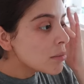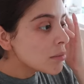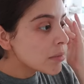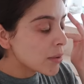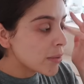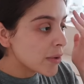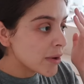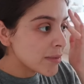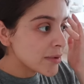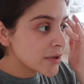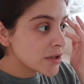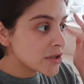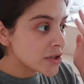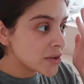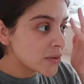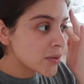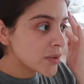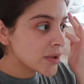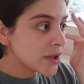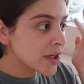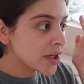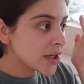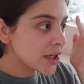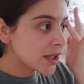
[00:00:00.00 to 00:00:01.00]
But we've been
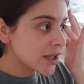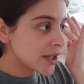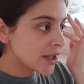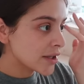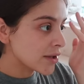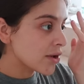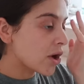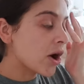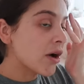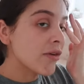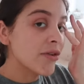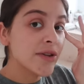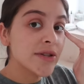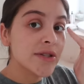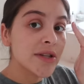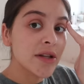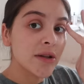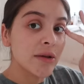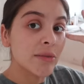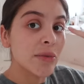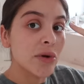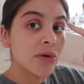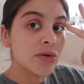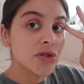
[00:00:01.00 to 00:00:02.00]
doing it. Obviously
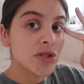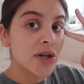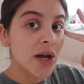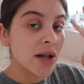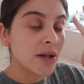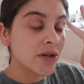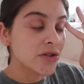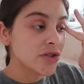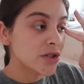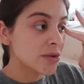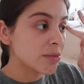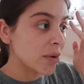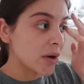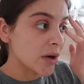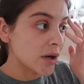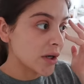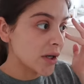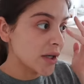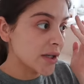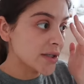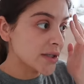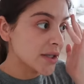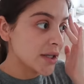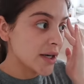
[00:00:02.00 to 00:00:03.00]
the most challenging
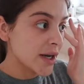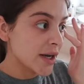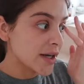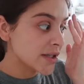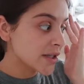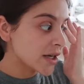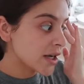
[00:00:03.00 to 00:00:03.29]
part is the night